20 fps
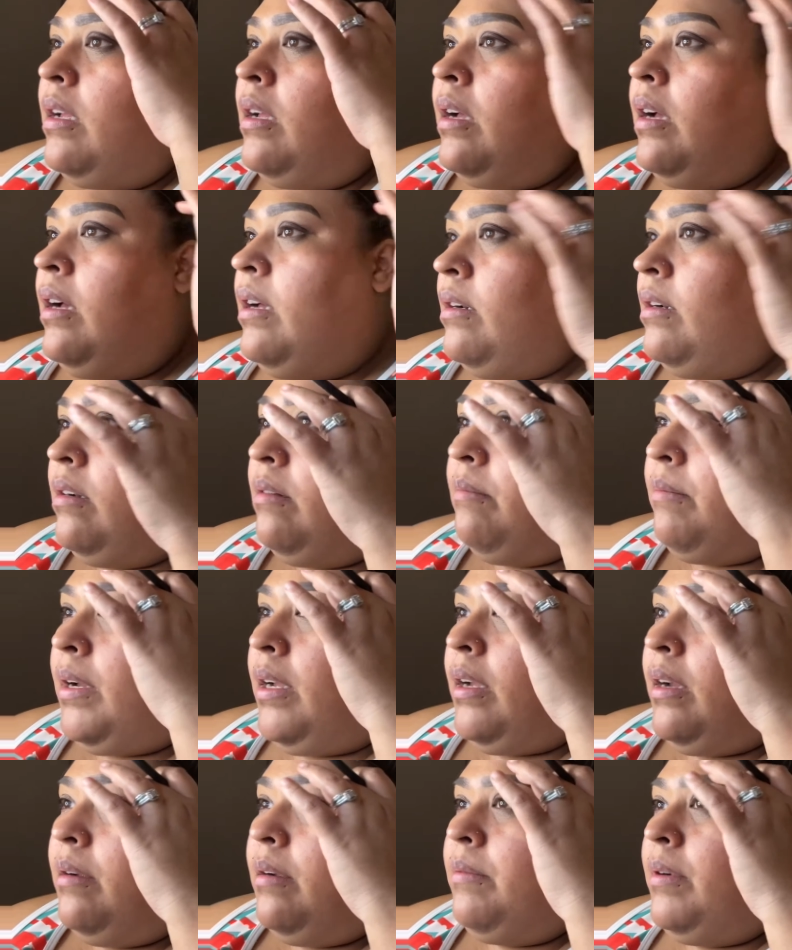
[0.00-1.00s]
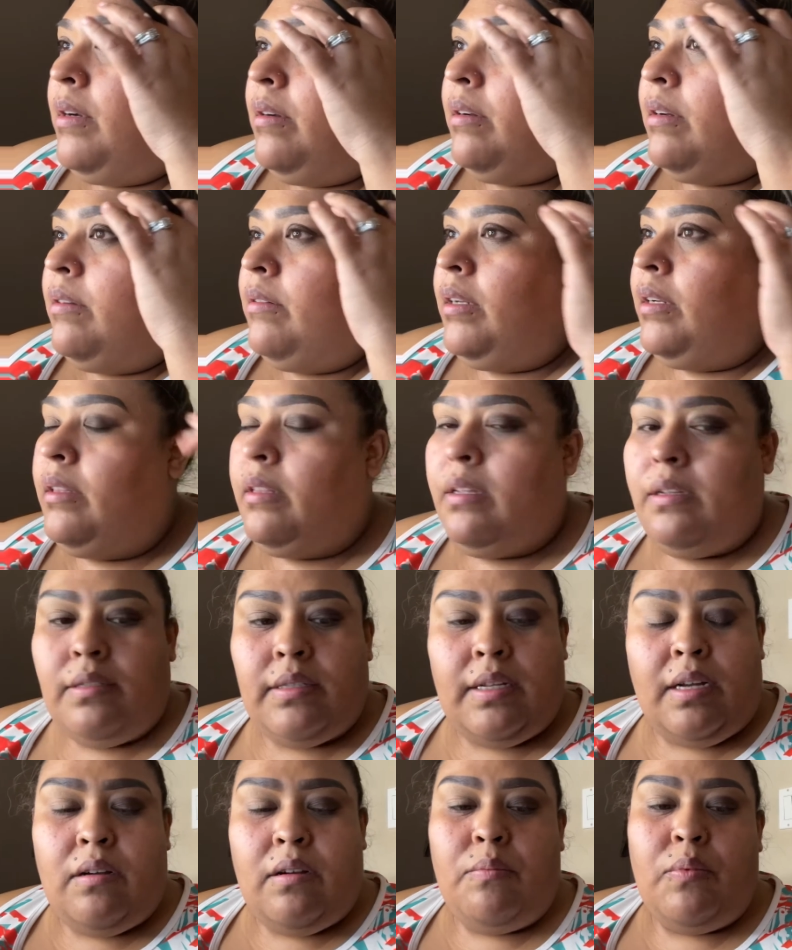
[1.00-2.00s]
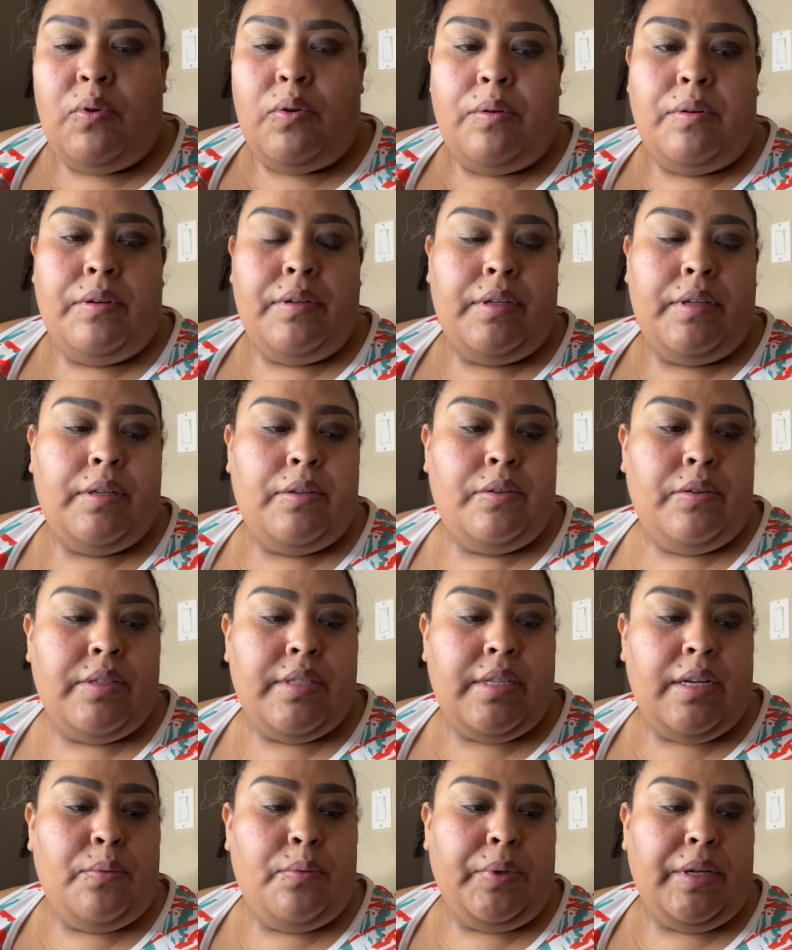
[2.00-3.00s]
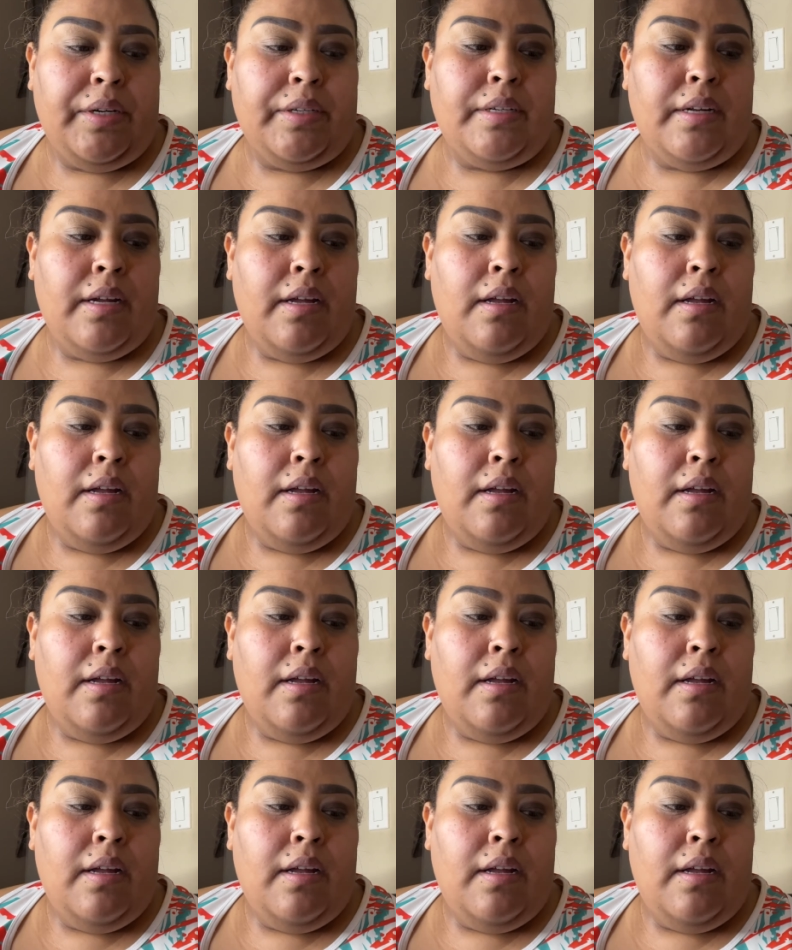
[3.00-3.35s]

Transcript: I don't know, my eyebrow ahorita está como, no sé, weird.